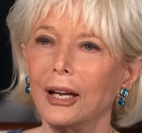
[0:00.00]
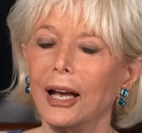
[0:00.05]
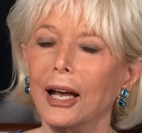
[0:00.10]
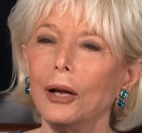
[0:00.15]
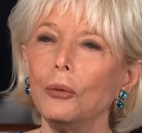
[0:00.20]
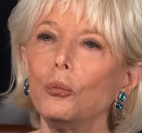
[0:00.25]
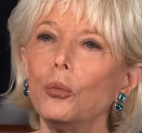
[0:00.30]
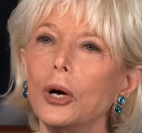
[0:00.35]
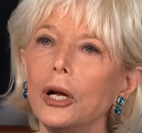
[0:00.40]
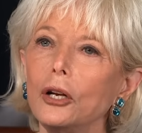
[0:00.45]

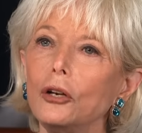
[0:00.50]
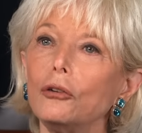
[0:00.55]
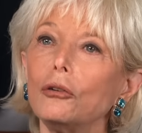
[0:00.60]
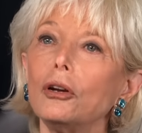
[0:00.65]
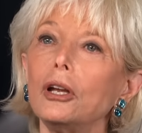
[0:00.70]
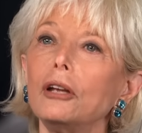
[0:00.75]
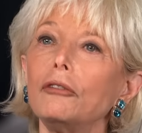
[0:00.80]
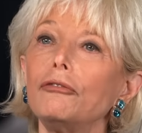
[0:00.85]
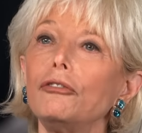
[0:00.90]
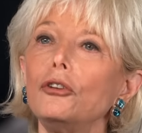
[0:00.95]
I wonder
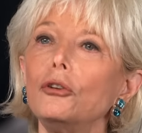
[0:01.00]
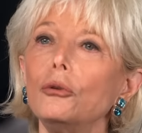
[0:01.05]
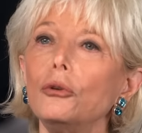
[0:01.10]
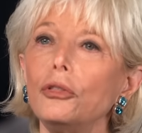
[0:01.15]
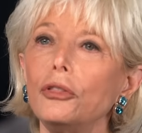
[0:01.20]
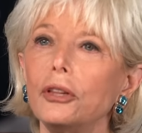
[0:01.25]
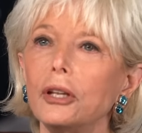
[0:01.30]
if well, you he's